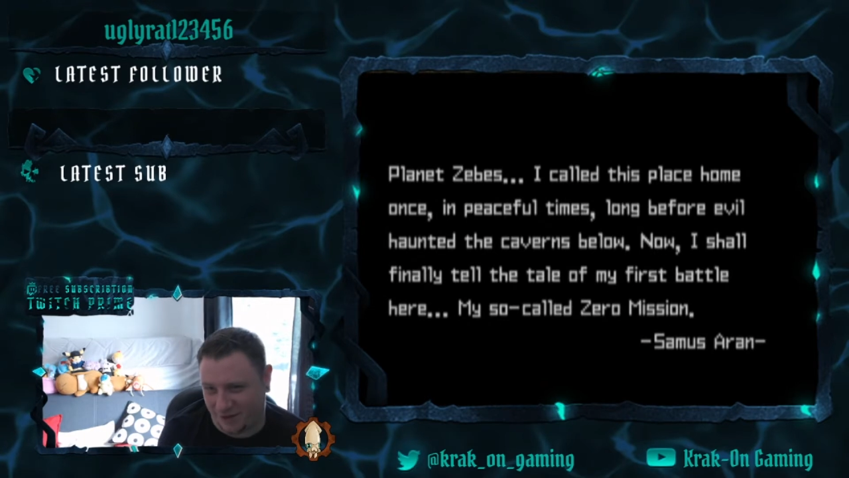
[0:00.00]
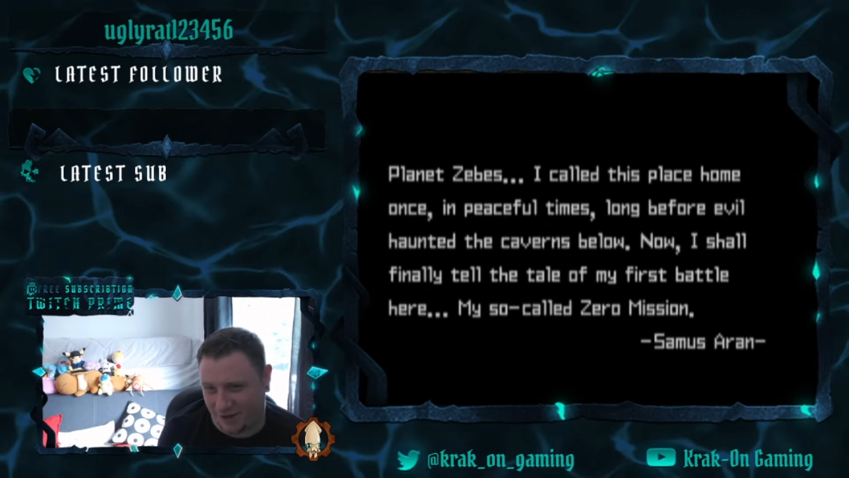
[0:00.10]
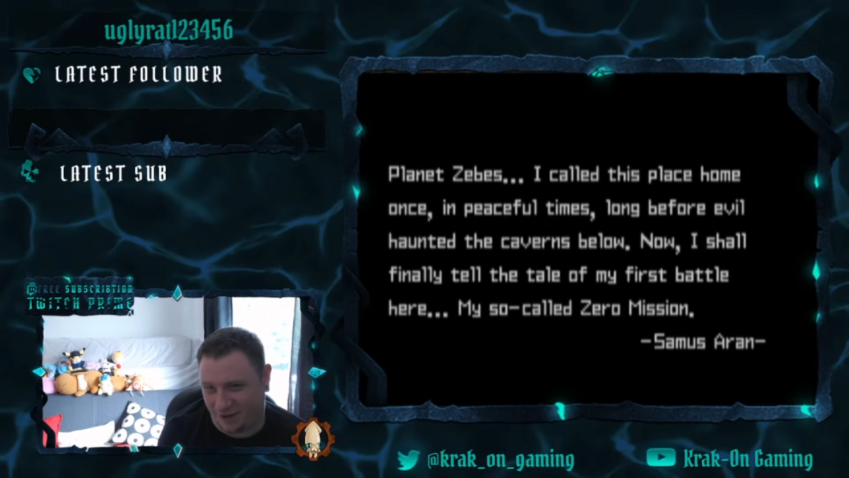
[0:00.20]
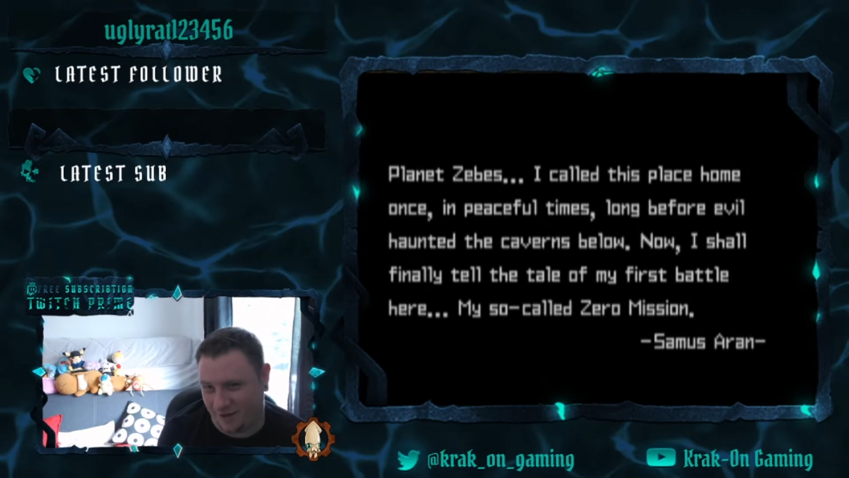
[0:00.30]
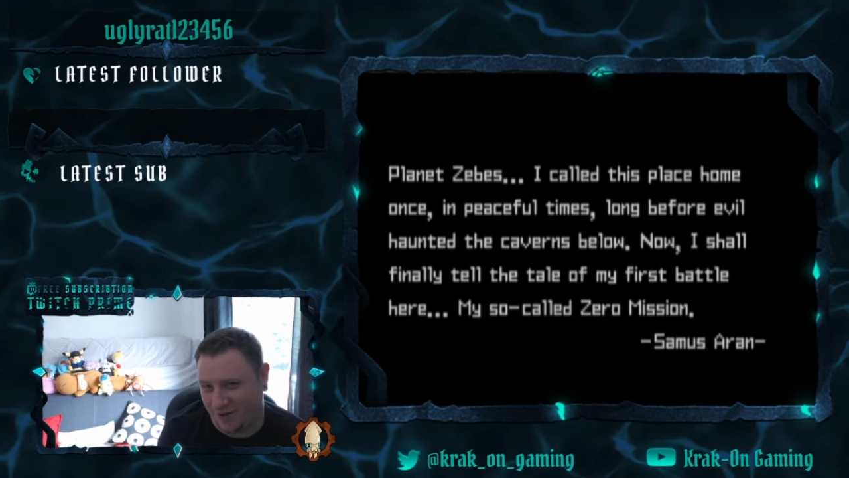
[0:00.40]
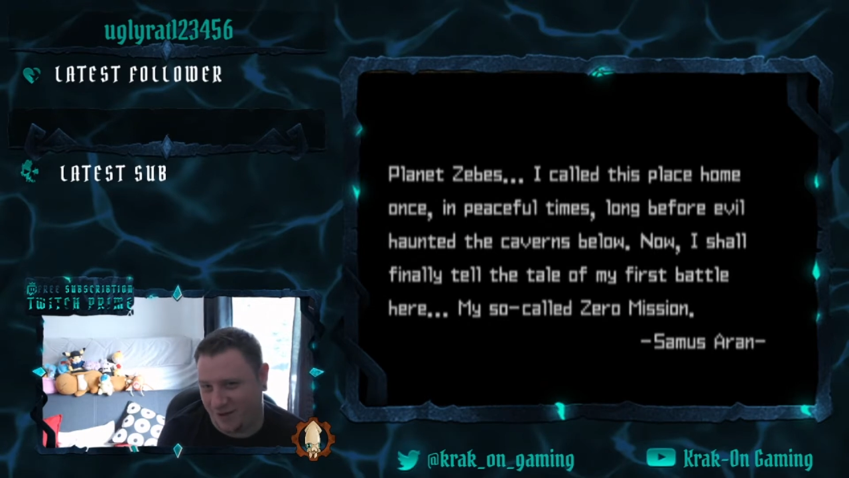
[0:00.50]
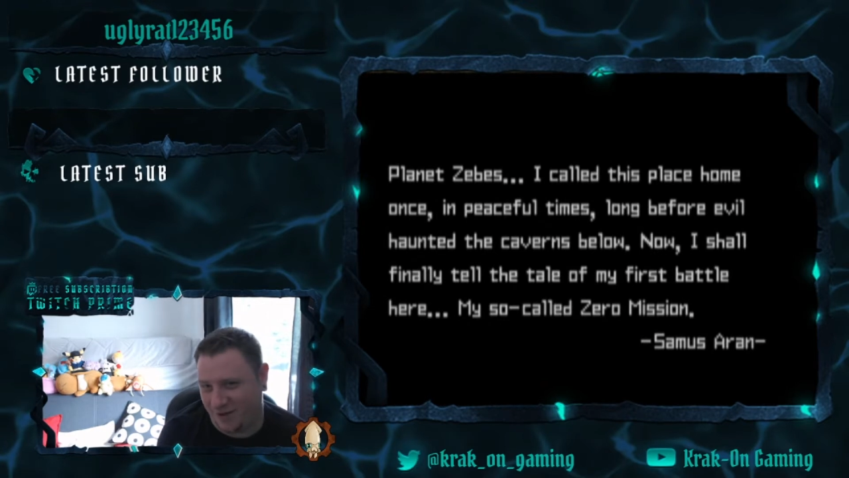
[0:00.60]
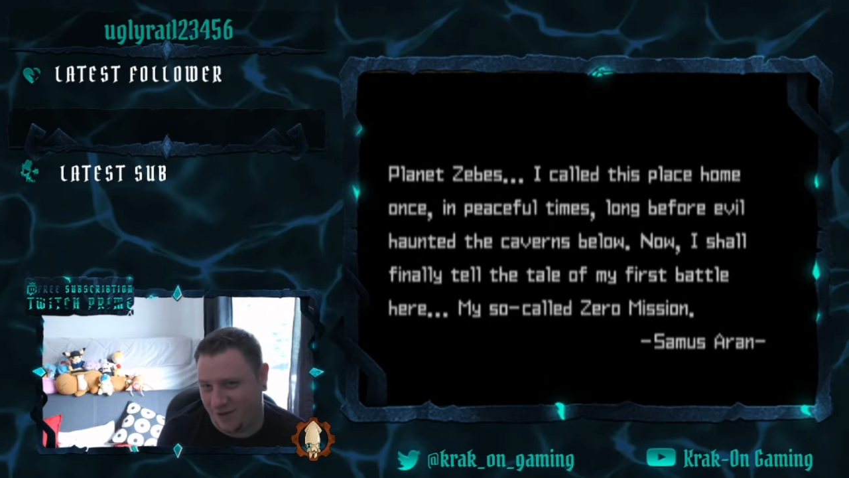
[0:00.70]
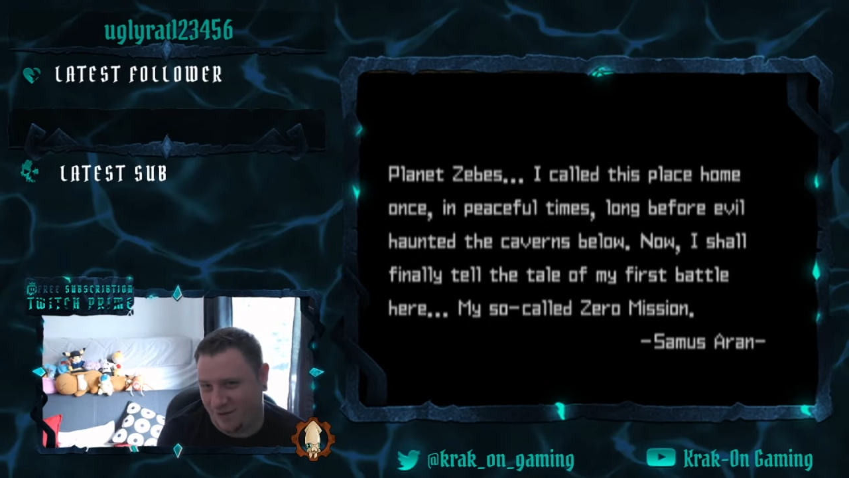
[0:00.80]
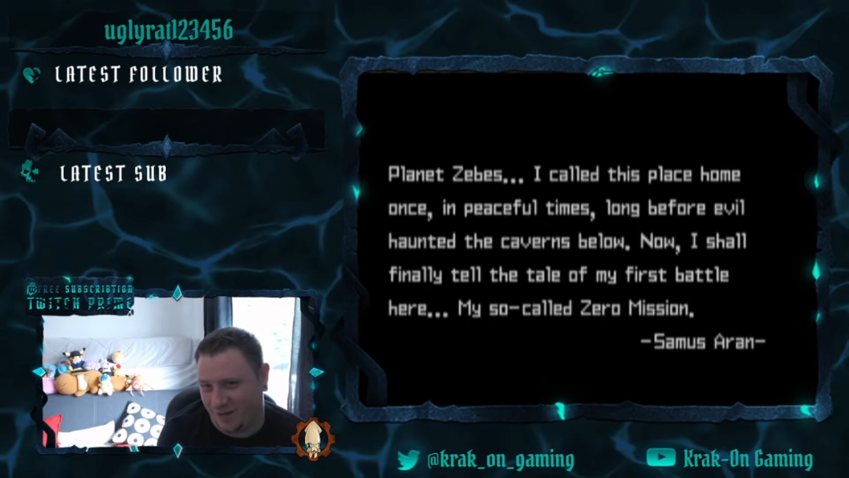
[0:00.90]
So,
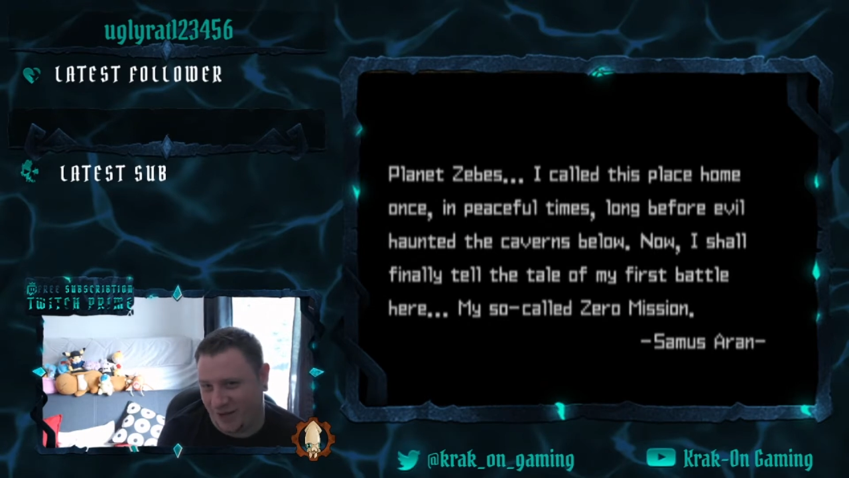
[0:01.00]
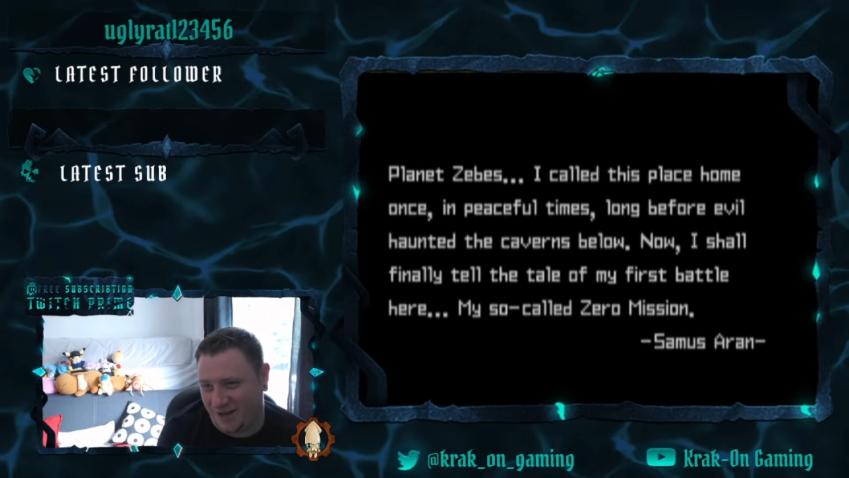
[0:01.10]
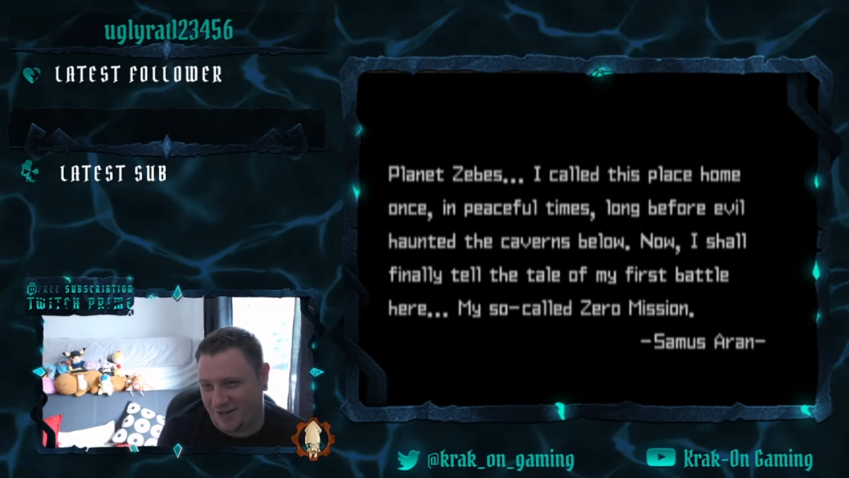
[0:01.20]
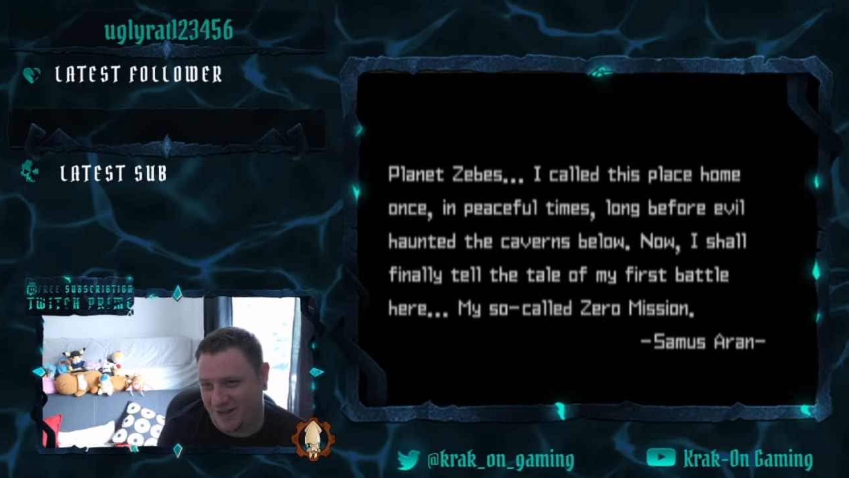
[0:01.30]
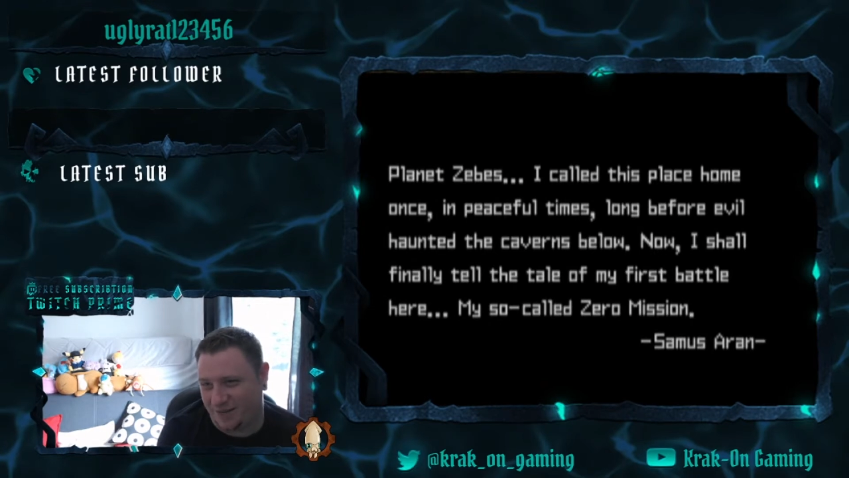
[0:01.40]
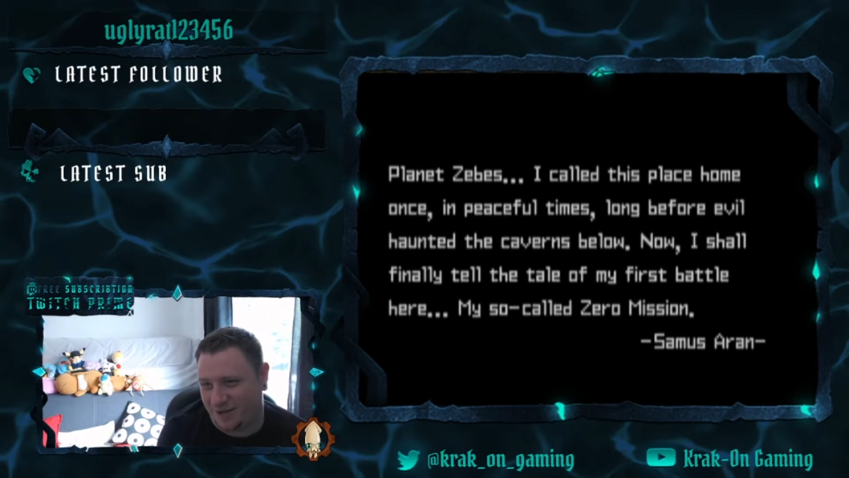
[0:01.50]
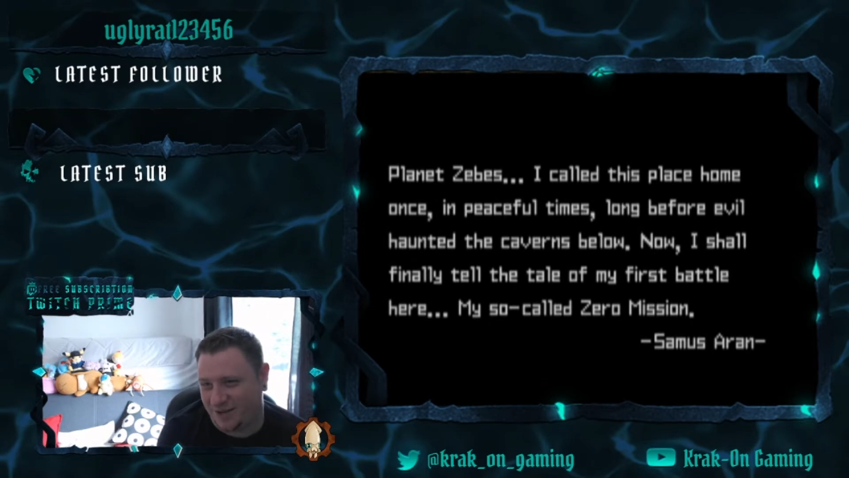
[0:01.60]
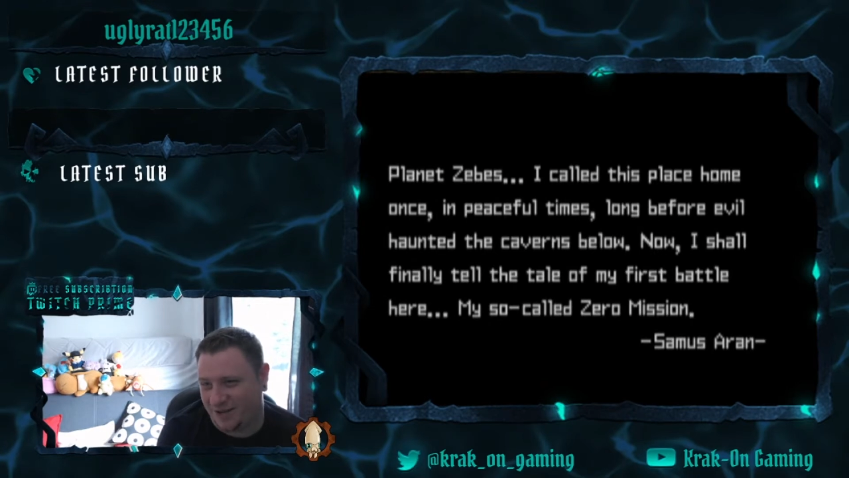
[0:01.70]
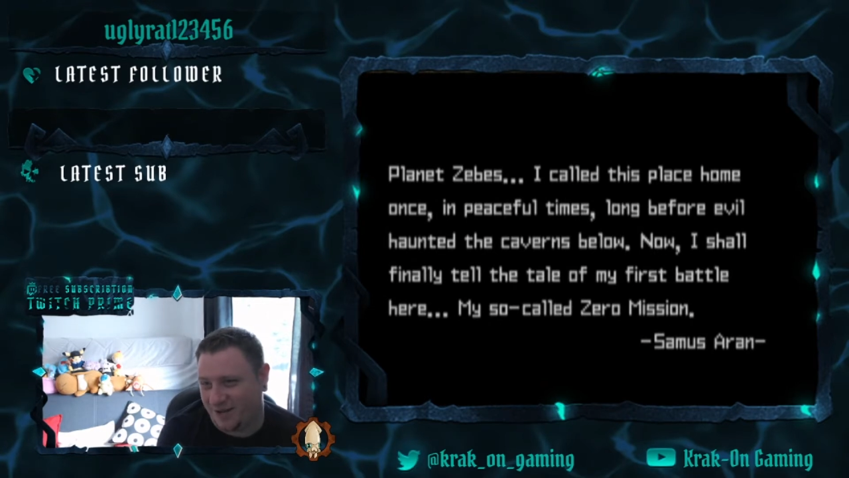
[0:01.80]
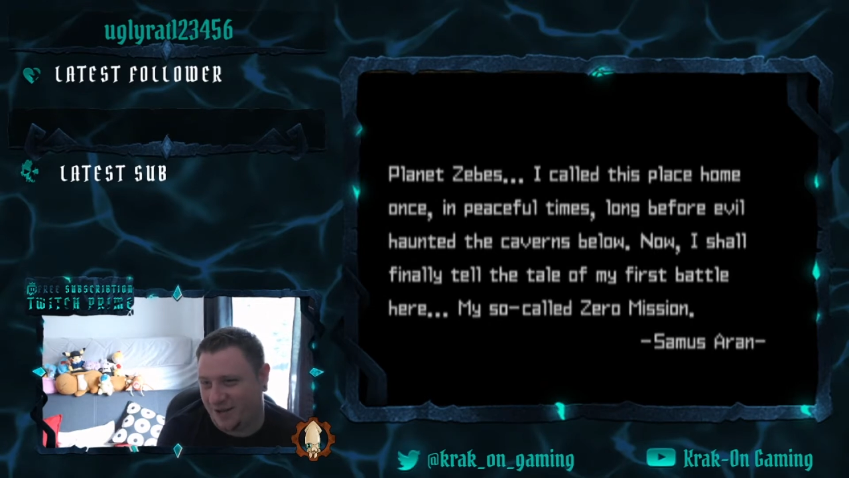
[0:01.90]
Planet Zebus.